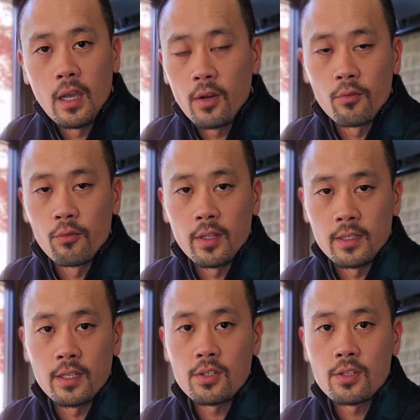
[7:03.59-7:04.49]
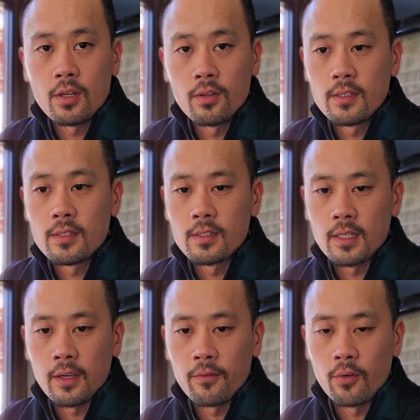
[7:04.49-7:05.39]
I don't really touch, you know, this is
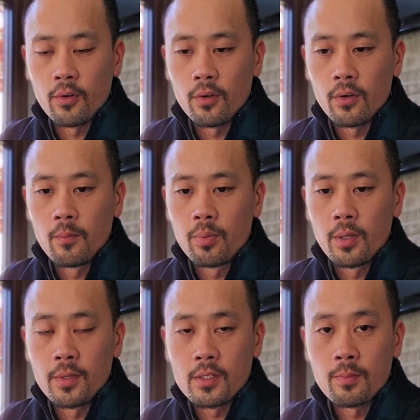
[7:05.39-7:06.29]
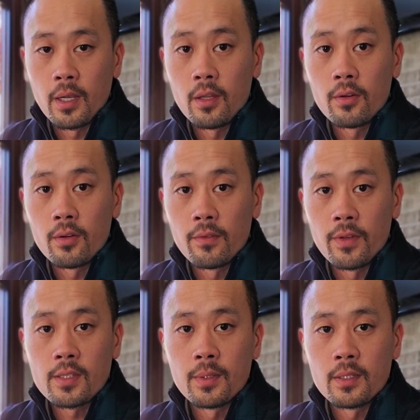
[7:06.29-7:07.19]
like for pretty much my other
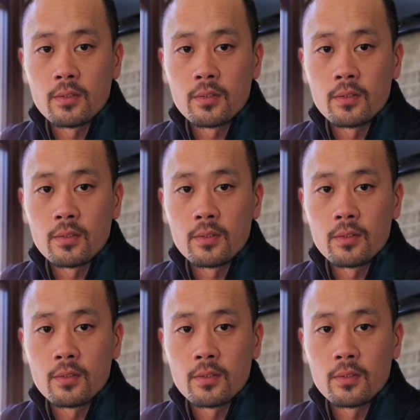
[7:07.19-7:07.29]
investments